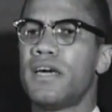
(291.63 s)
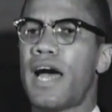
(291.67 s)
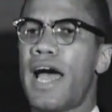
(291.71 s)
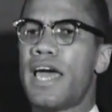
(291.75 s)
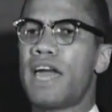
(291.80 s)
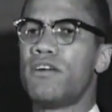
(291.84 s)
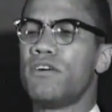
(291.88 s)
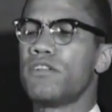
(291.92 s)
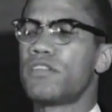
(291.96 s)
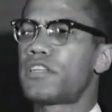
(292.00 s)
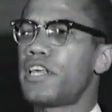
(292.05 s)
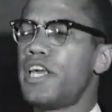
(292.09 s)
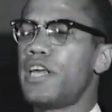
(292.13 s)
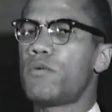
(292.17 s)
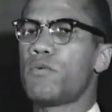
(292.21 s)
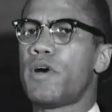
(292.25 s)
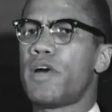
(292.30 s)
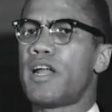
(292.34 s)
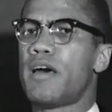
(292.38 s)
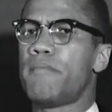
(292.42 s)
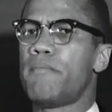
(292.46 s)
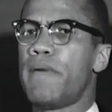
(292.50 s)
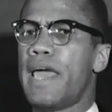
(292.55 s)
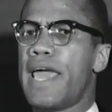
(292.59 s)
I don't think
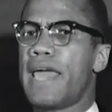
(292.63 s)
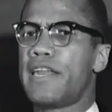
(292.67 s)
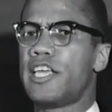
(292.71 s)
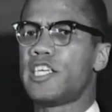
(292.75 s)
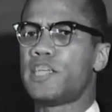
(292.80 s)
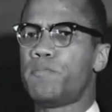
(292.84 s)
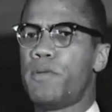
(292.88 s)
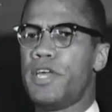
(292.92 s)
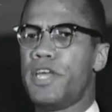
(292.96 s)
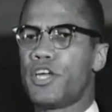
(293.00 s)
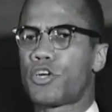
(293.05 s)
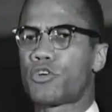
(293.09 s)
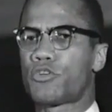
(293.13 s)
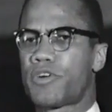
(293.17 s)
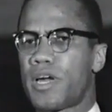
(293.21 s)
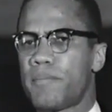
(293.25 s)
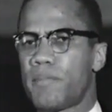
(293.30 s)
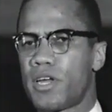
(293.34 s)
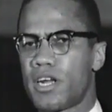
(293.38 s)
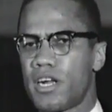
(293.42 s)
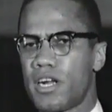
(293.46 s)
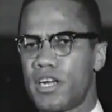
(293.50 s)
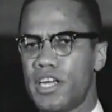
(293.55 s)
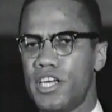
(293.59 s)
when a man is being
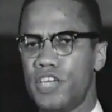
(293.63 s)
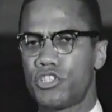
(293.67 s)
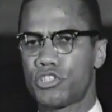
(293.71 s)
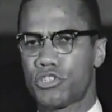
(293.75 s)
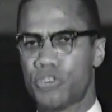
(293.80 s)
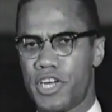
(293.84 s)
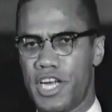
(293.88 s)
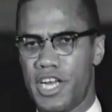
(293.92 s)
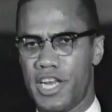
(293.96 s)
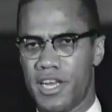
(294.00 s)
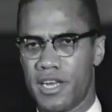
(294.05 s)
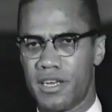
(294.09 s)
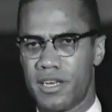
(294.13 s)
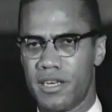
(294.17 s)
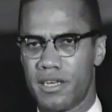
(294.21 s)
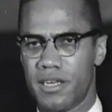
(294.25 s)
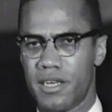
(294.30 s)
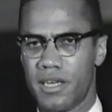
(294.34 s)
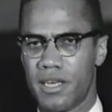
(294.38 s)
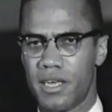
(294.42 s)
criminally treated